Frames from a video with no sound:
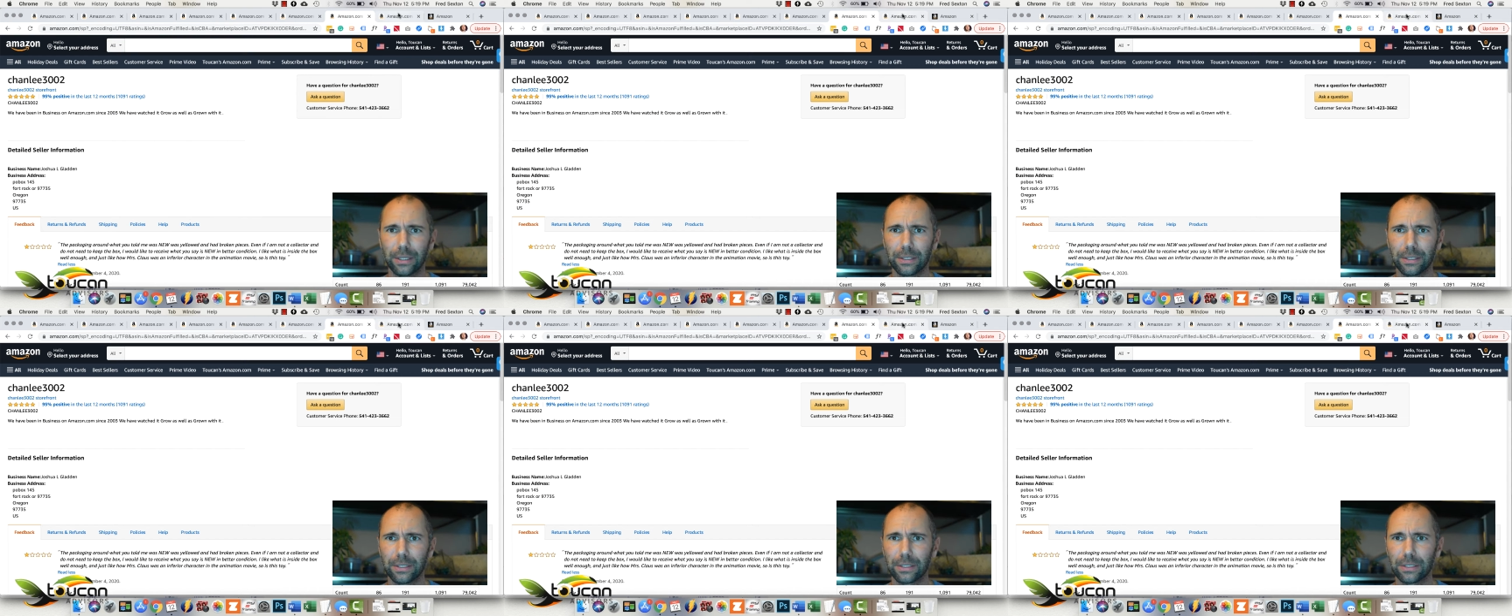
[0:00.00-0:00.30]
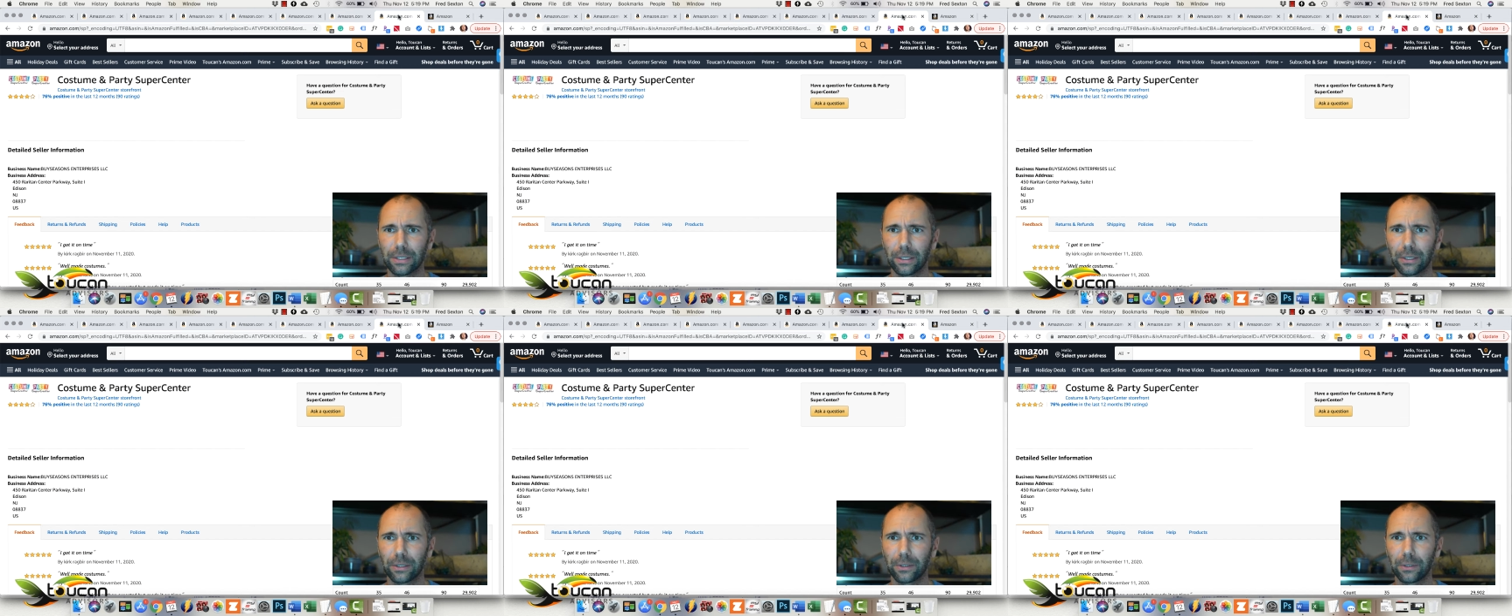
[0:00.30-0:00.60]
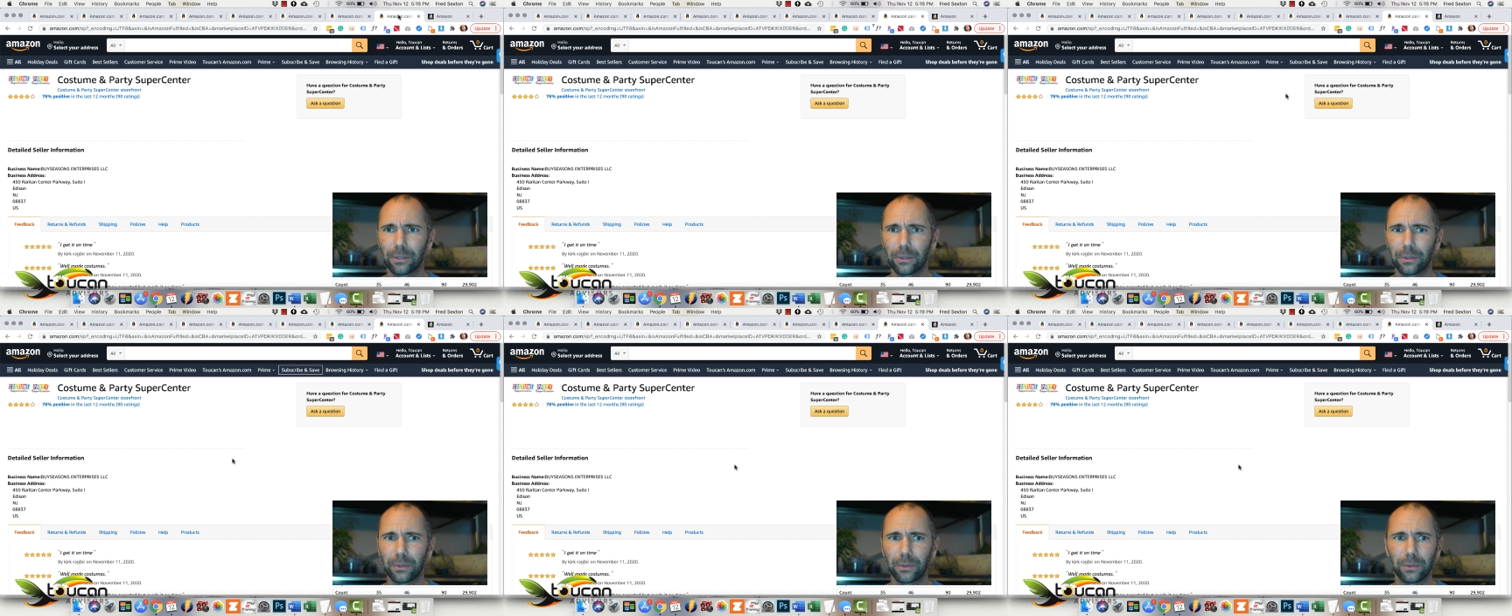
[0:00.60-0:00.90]

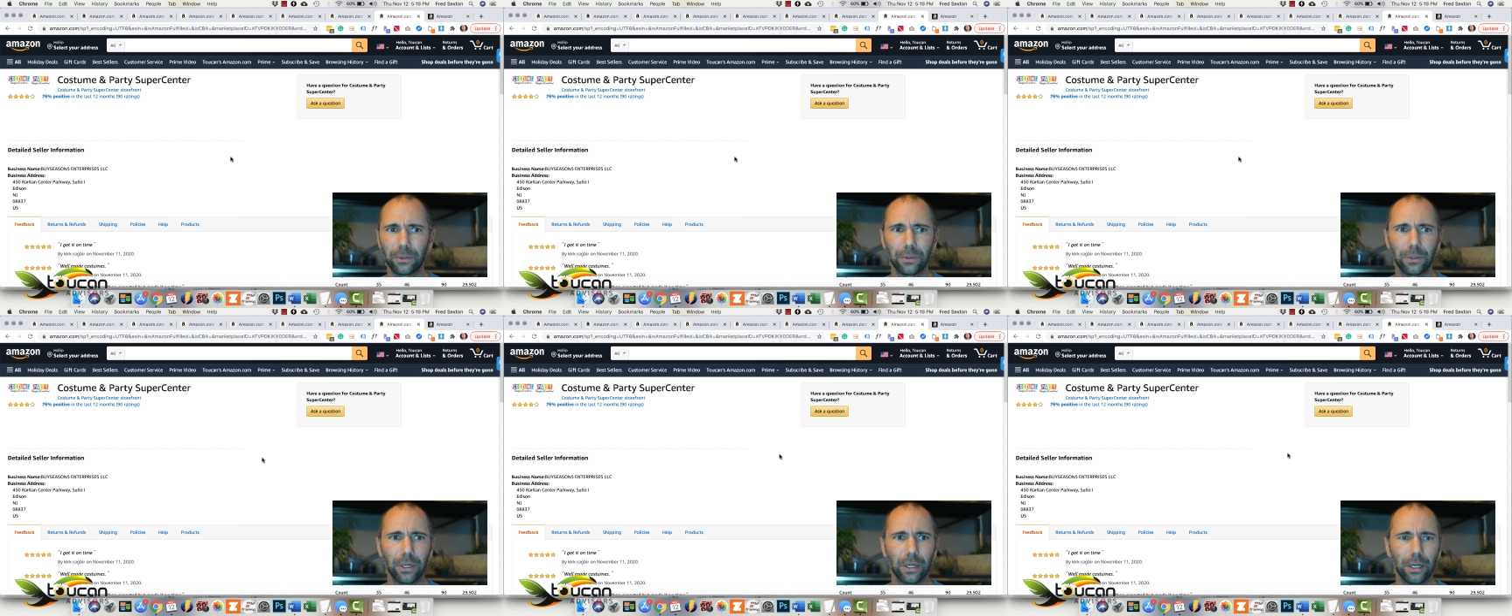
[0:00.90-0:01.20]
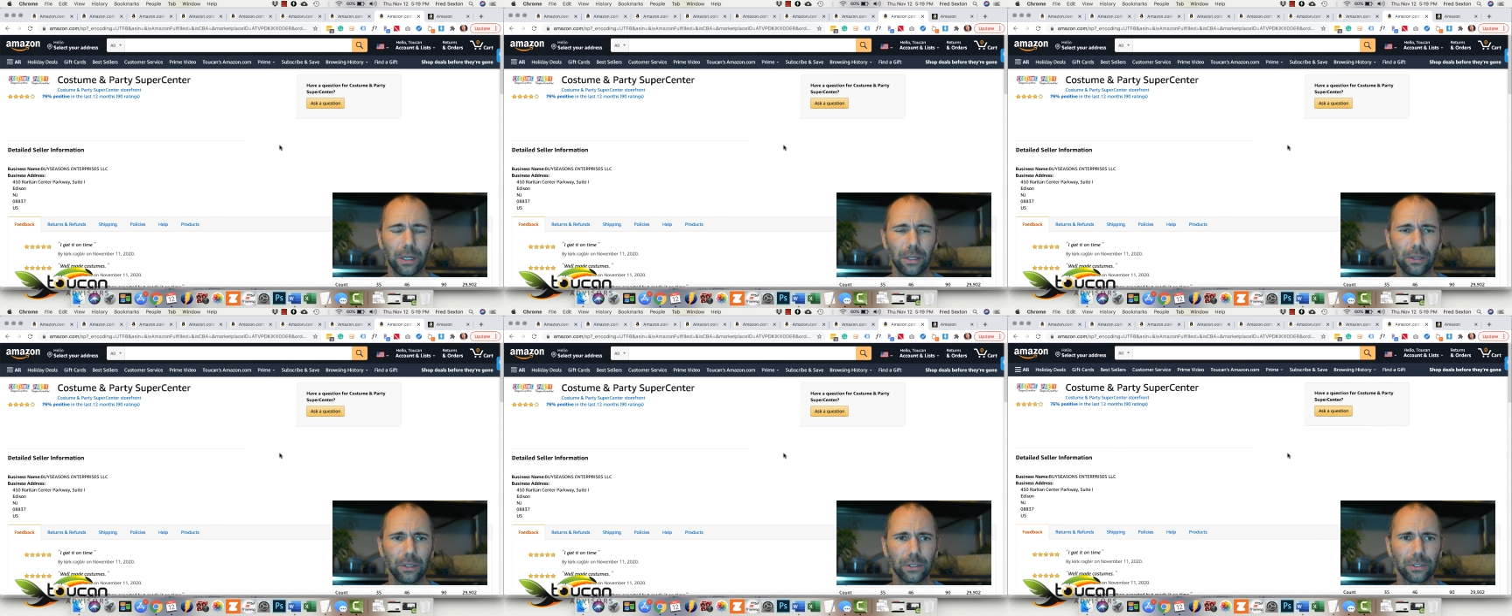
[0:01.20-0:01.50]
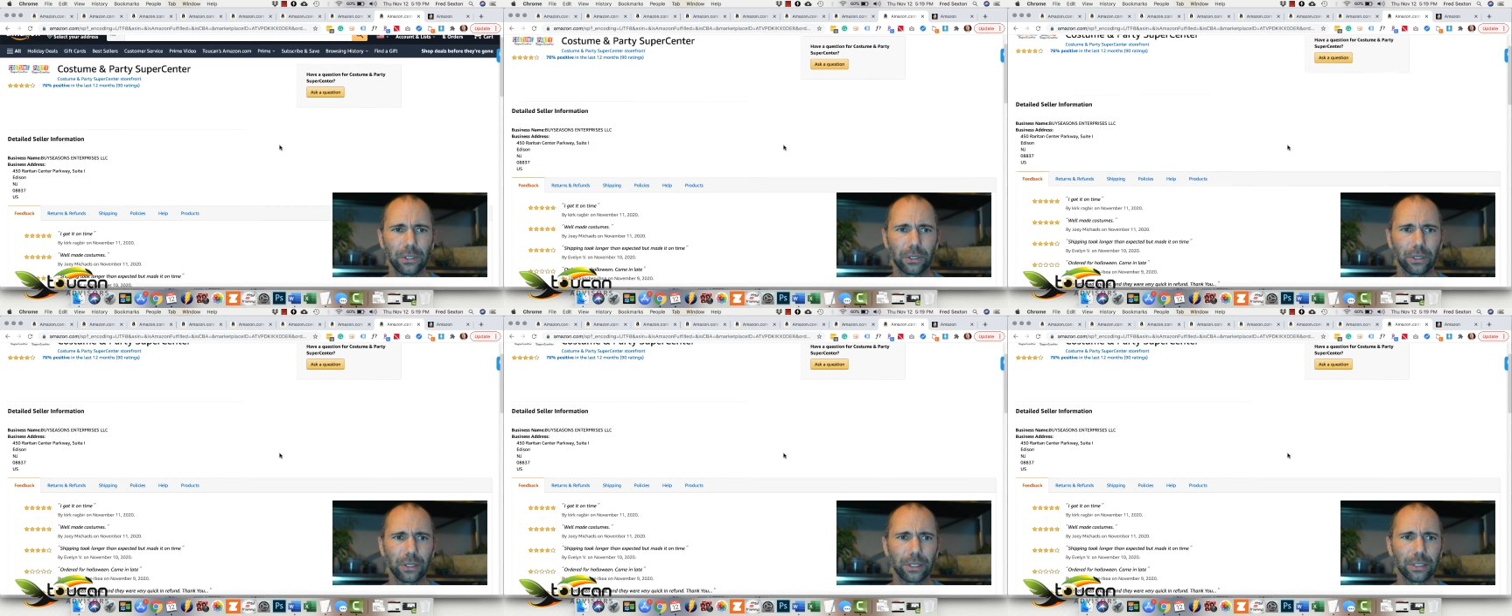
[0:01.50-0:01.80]
So let's
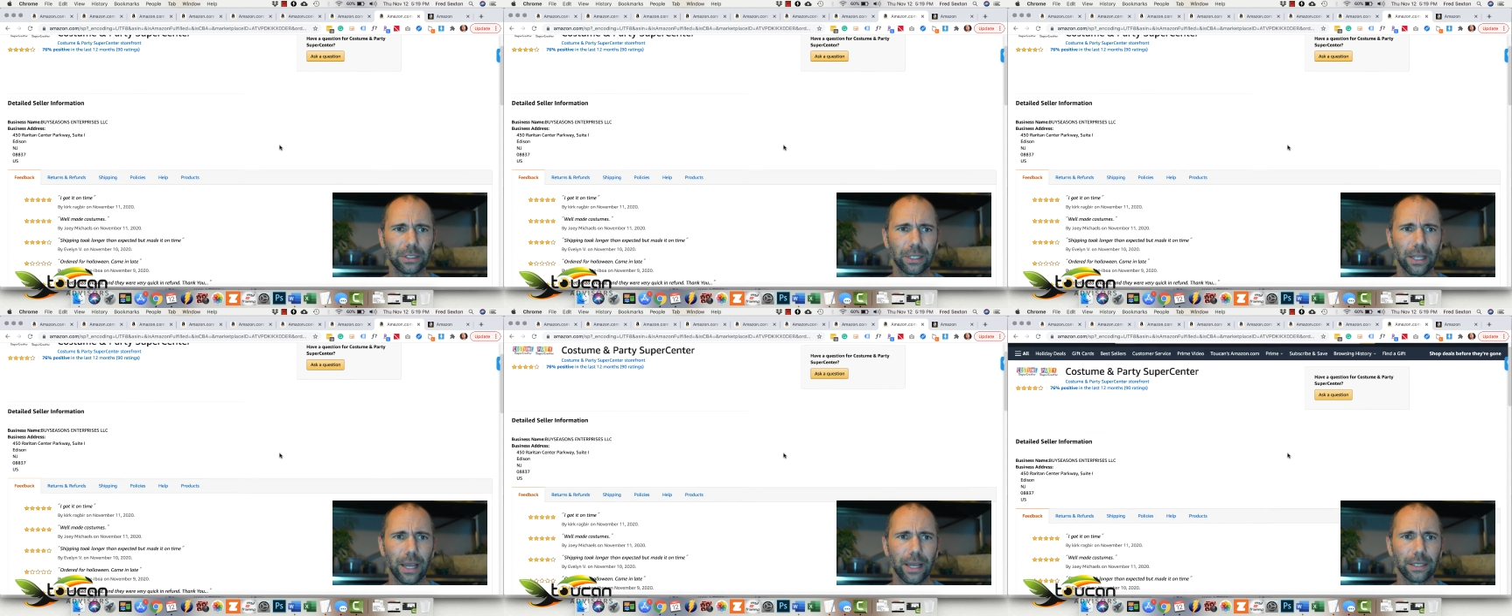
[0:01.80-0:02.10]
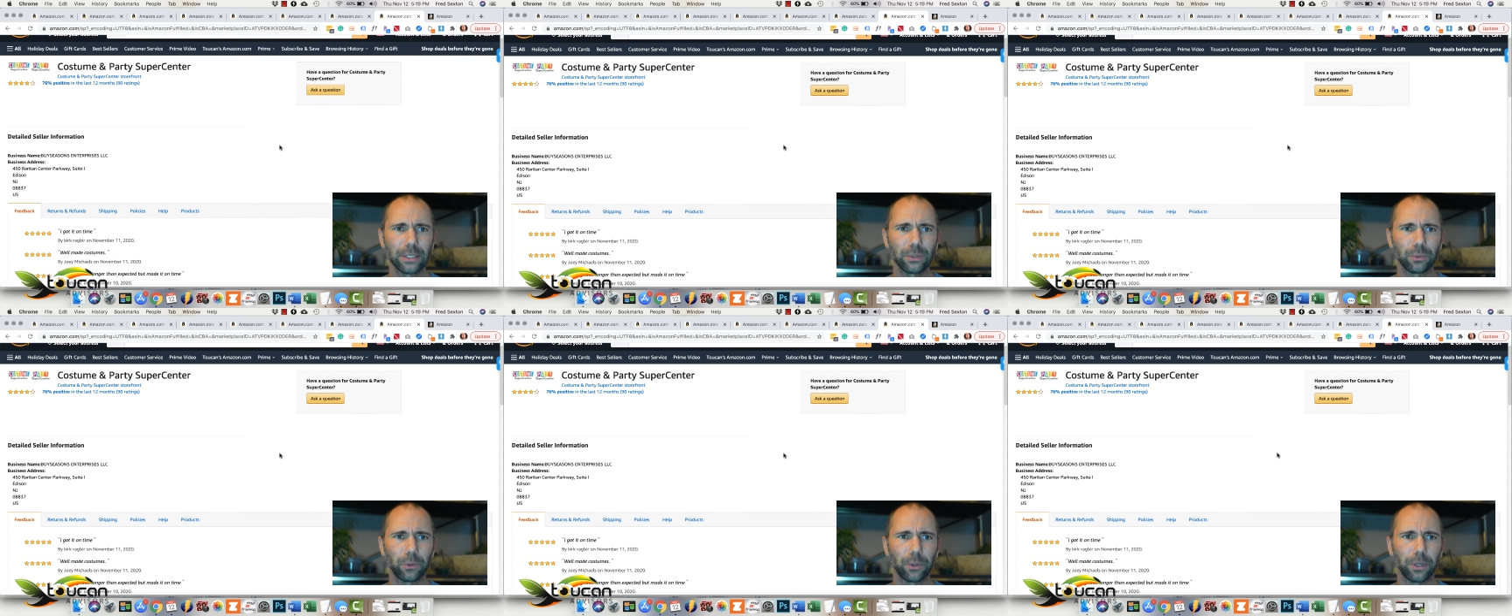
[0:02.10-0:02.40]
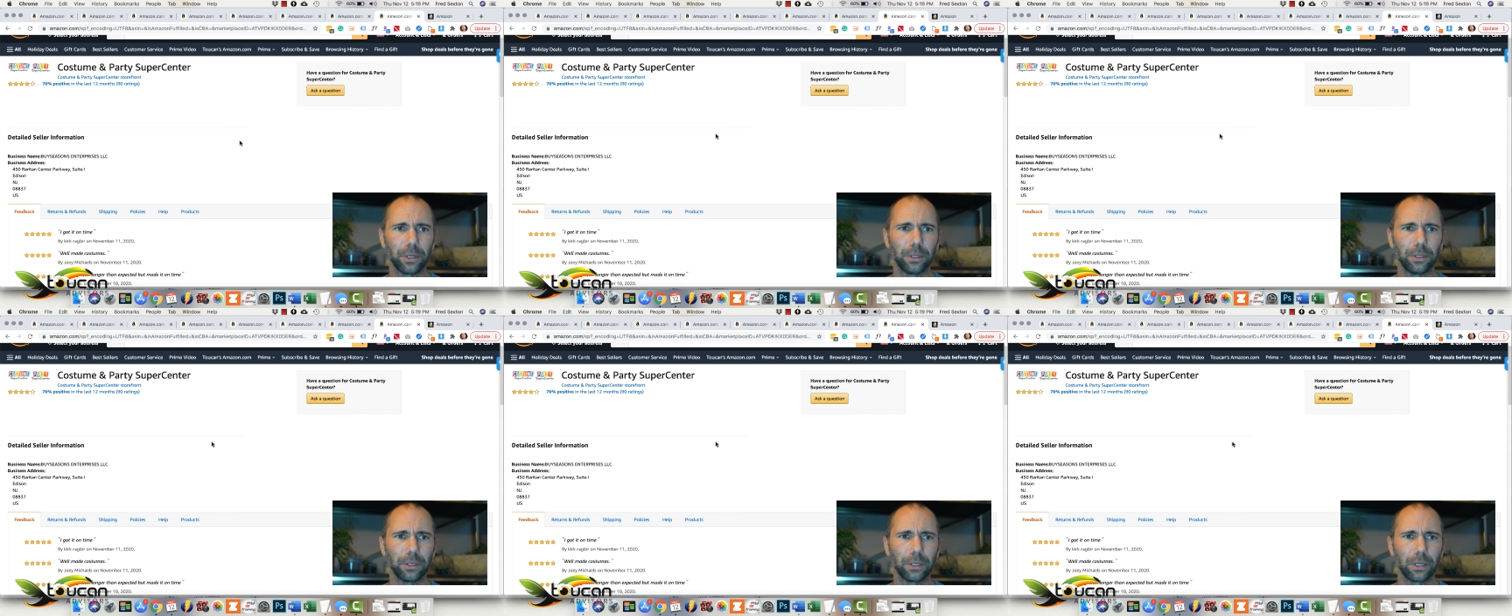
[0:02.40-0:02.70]
look at this last
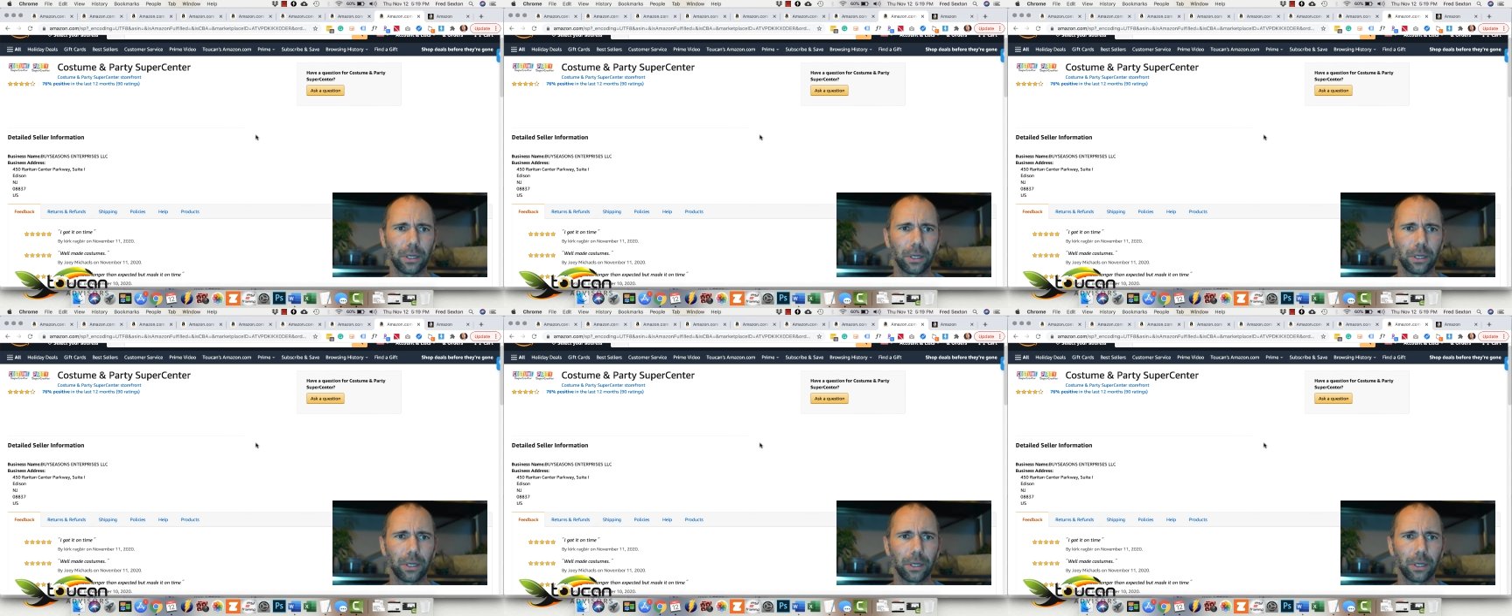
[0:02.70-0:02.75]
one.